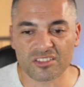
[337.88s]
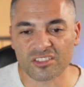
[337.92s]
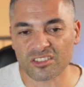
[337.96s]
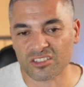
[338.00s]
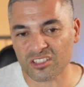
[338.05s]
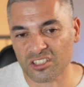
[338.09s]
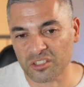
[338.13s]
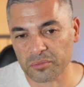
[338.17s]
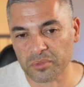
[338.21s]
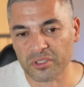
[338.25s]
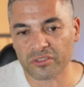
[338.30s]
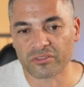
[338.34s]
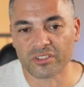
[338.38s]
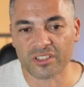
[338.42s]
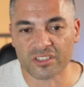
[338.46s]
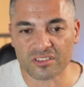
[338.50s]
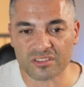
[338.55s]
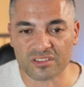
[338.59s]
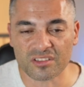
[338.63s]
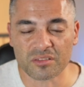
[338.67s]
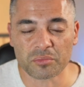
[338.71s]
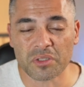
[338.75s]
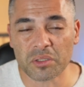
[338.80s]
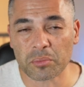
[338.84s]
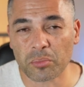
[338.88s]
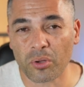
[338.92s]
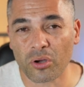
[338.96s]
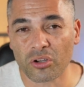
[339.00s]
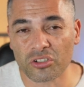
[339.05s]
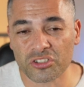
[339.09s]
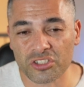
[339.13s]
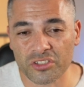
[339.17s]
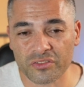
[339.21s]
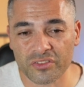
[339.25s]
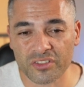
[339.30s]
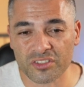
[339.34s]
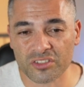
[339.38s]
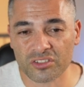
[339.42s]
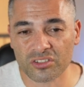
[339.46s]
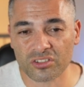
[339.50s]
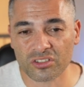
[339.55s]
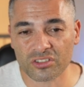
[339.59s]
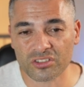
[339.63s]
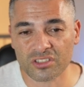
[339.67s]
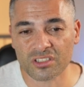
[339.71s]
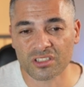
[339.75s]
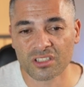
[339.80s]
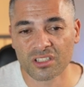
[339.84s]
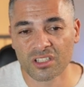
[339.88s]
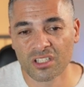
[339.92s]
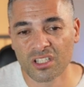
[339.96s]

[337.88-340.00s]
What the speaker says: is going to be reasonably posh if it's got a